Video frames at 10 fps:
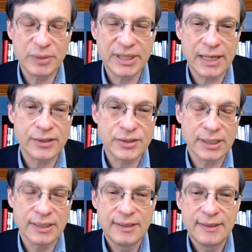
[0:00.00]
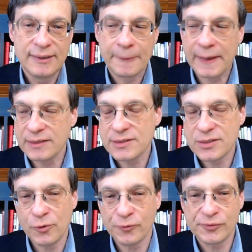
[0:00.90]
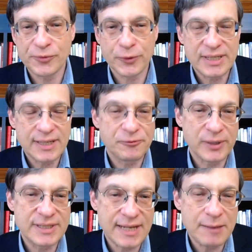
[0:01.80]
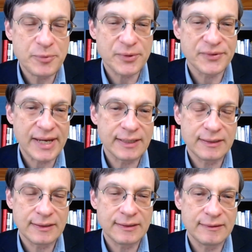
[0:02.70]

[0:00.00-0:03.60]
obligation. And so, for example, that